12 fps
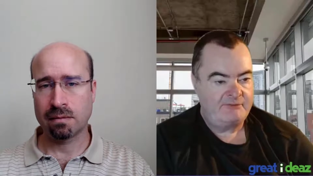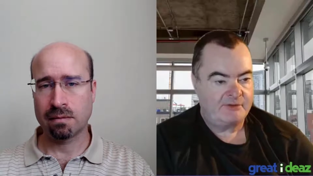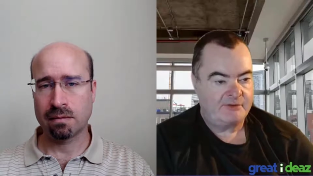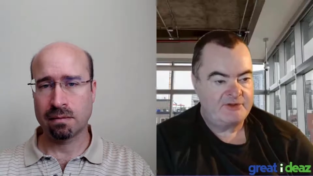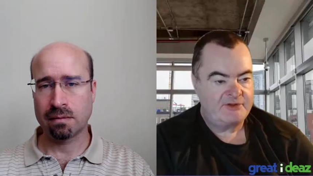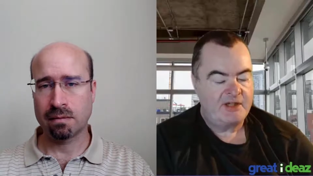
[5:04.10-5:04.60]

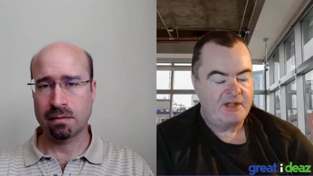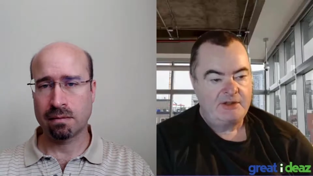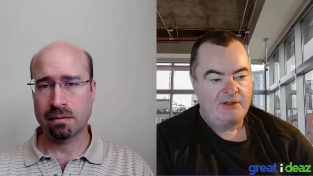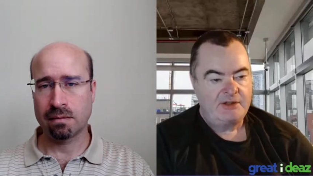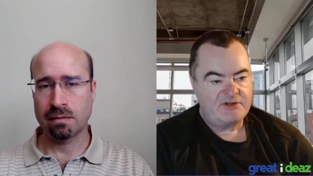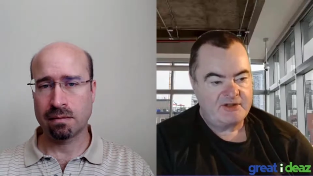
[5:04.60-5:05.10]
Speaker 1: invoice,
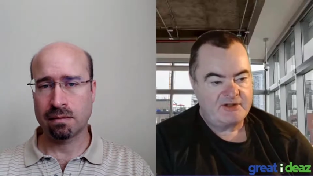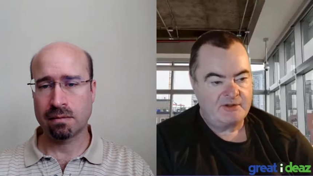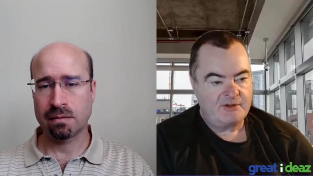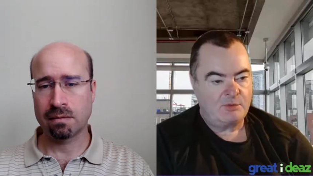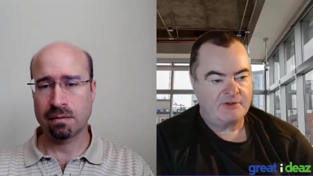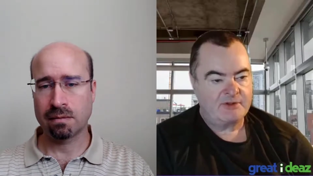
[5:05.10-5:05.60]
you
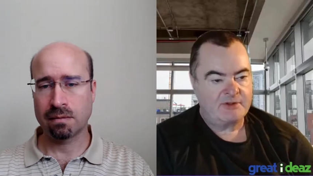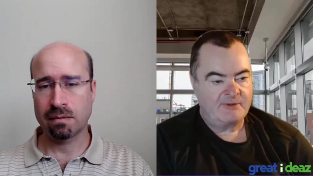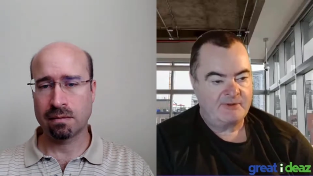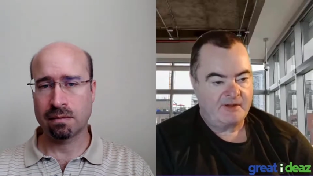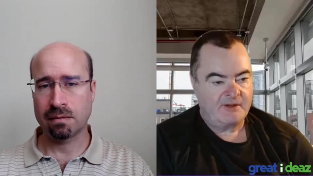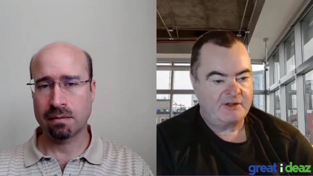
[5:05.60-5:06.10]
still want
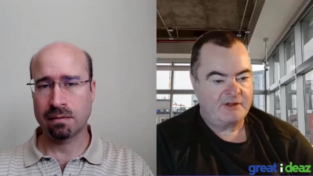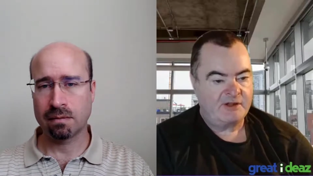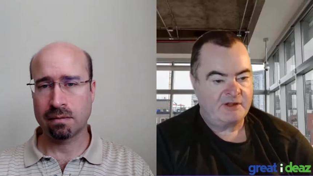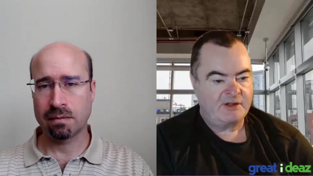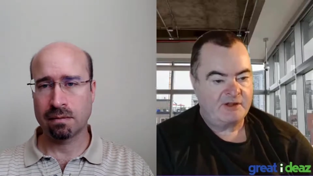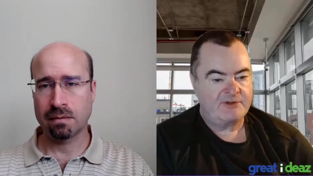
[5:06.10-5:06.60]
to provide
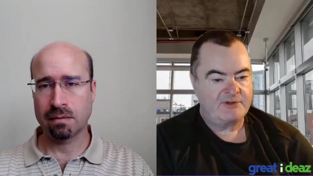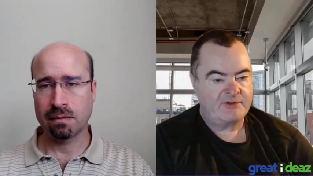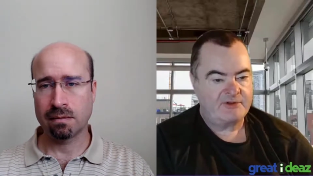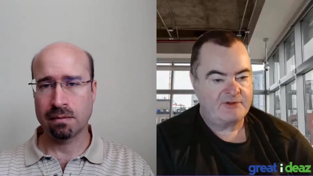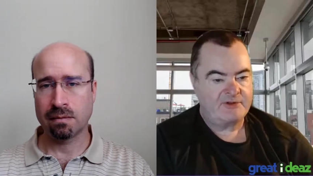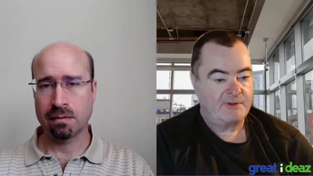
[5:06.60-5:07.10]

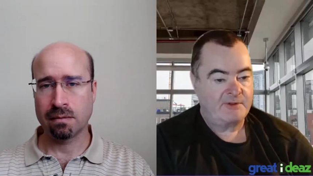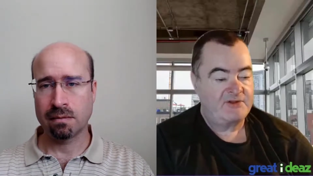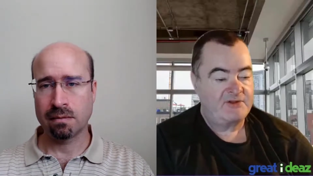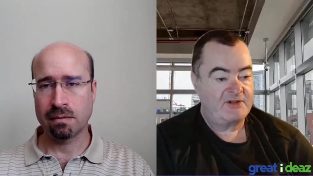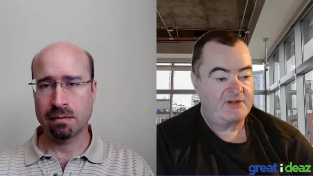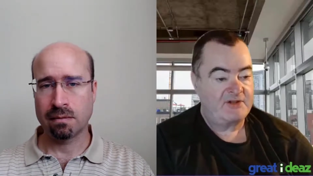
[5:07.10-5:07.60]
requirements to
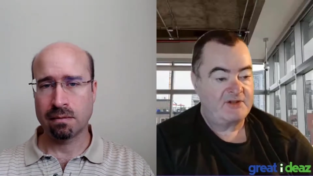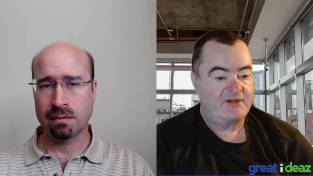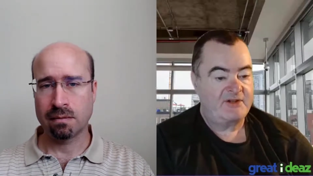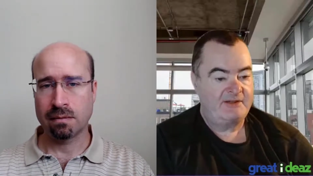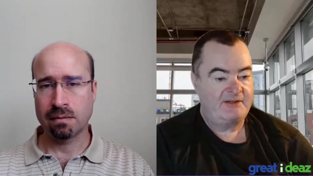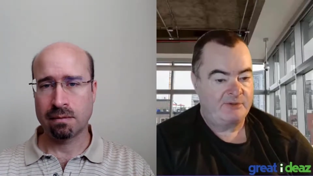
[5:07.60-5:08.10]
process
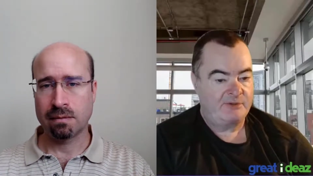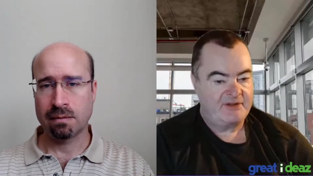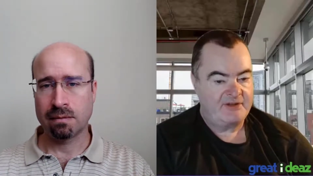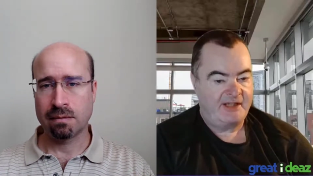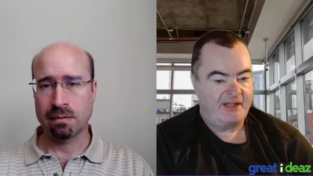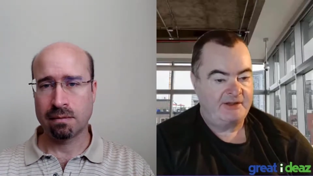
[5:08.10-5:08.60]
the
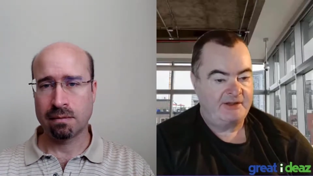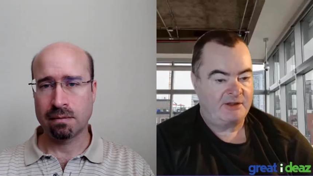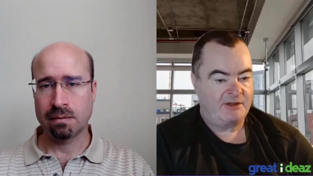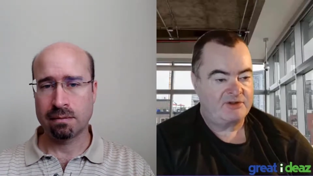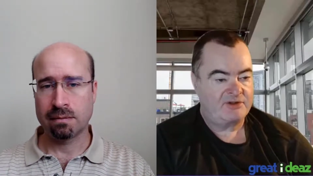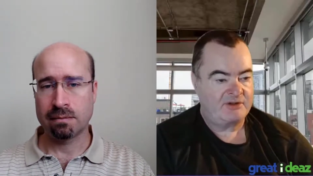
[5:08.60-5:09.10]
invoice and
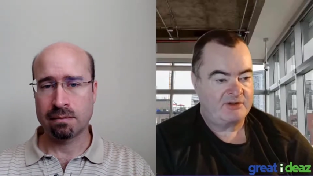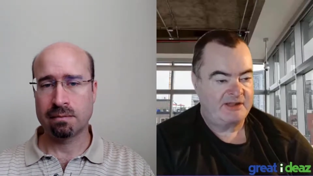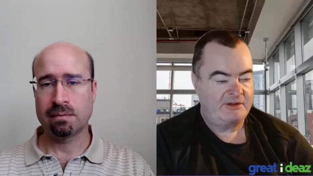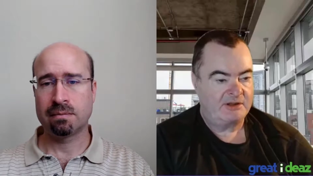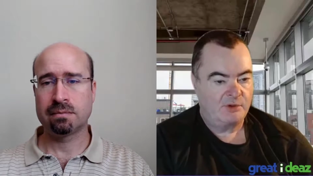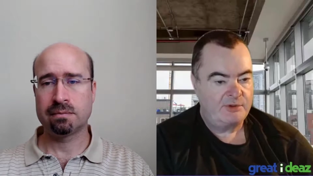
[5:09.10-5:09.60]
then you know,
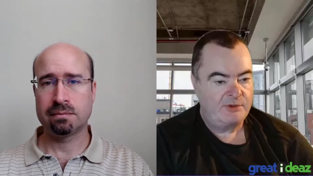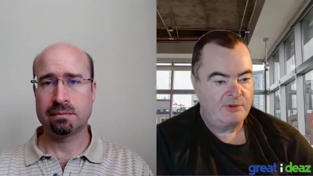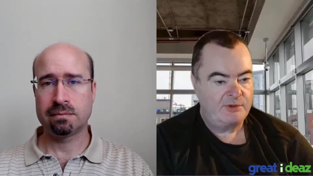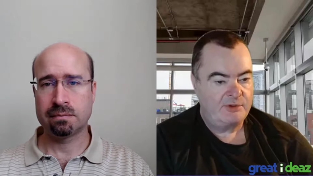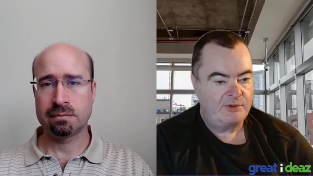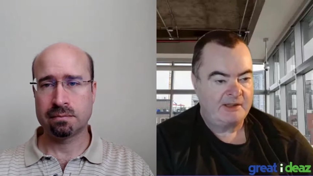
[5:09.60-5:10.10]
actually
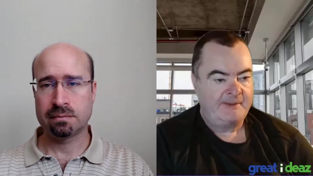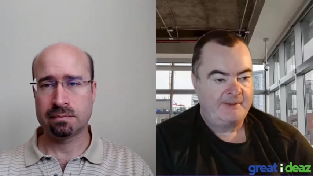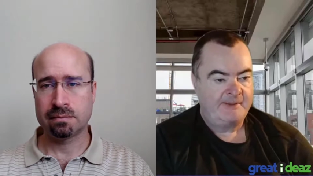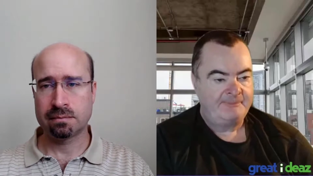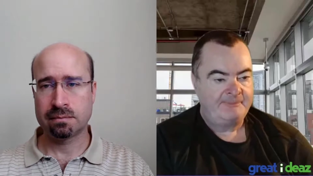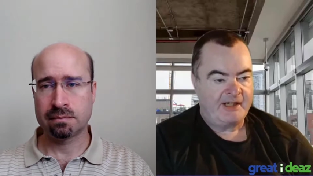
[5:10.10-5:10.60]
work through
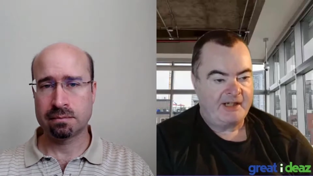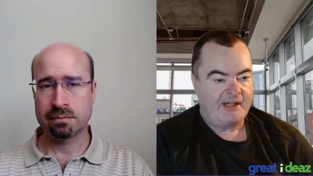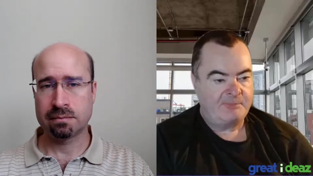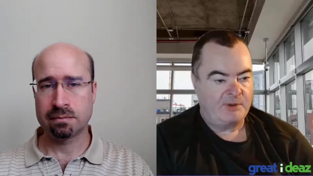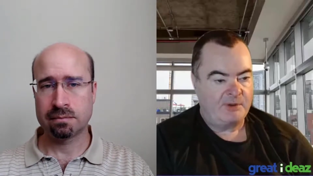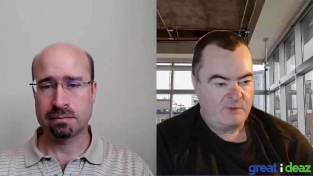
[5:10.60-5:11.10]
that.
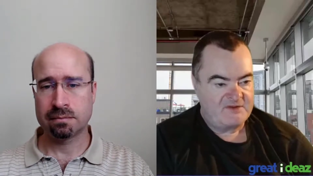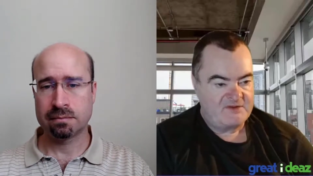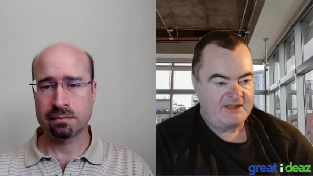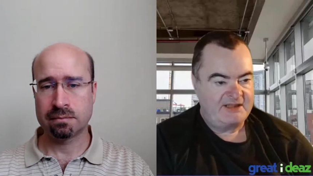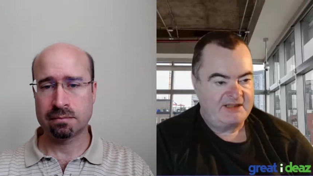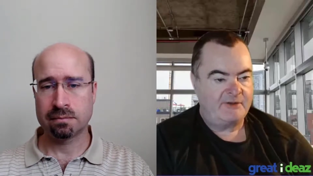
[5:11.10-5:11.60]

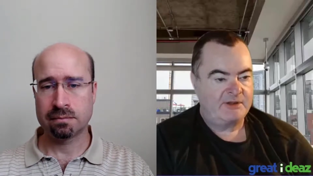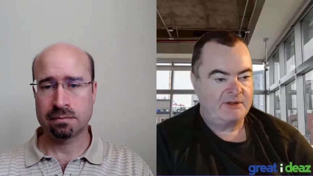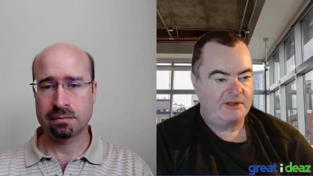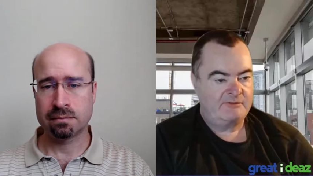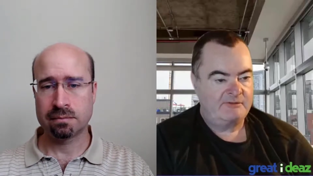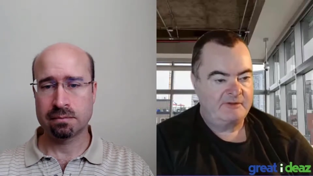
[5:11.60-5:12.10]
But we've
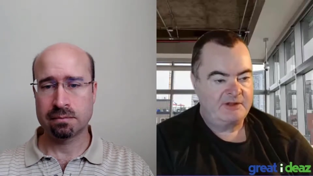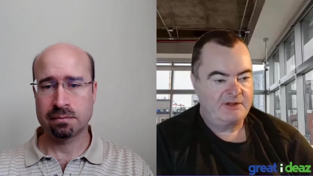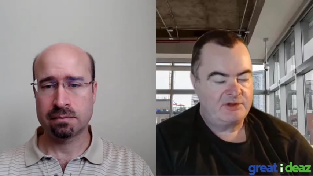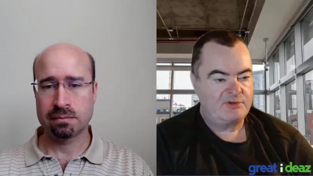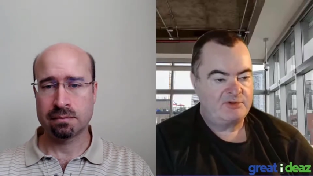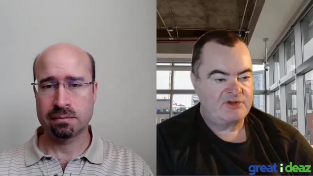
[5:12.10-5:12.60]

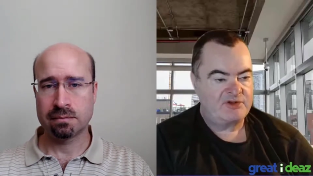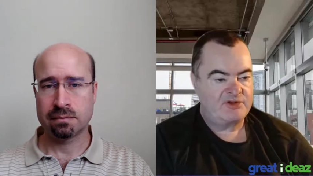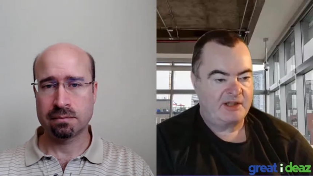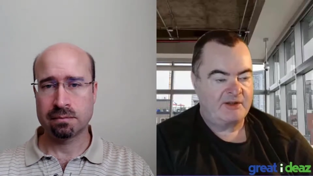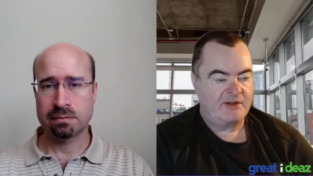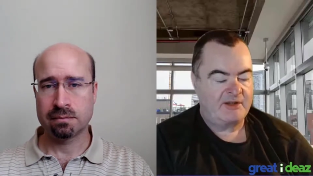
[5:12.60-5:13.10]
significantly
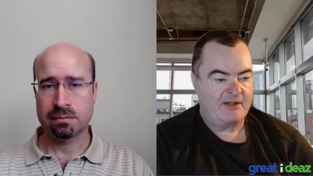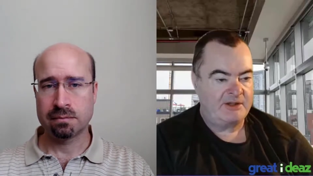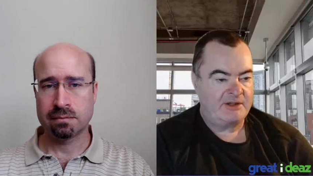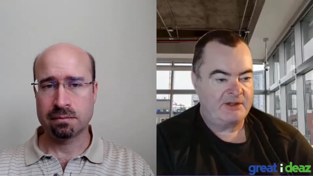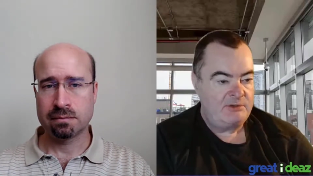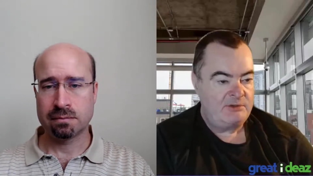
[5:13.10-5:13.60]
reduced uh,
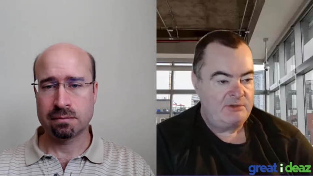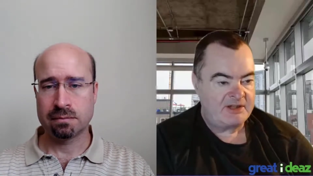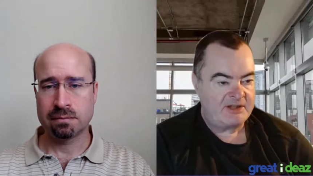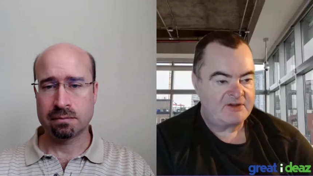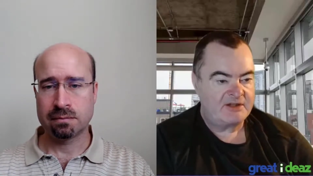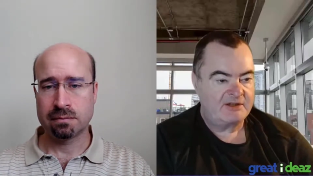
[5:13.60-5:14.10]
that
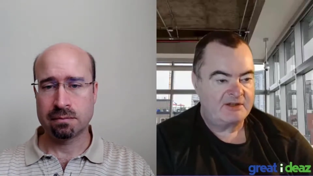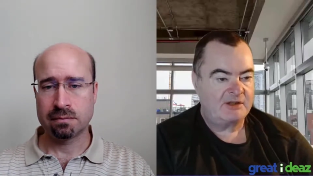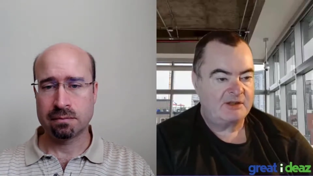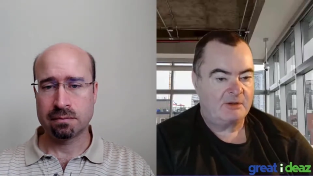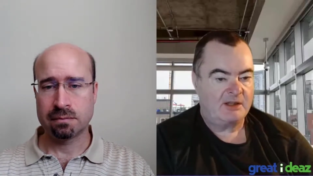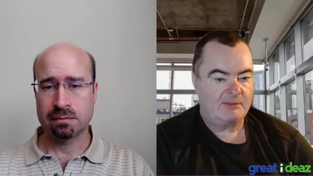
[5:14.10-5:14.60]
unit
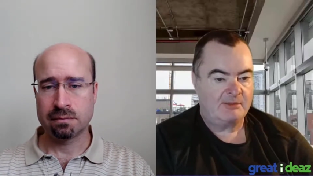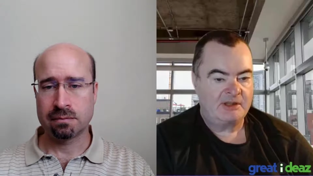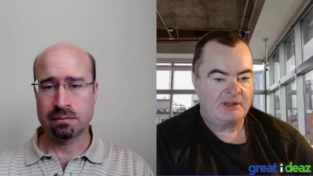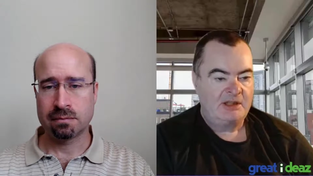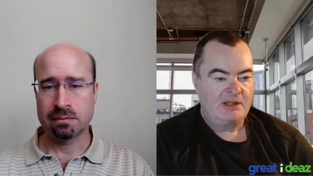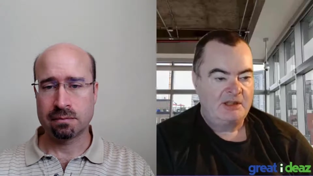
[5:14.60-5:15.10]
testing
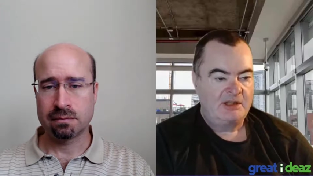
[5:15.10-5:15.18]
requirement.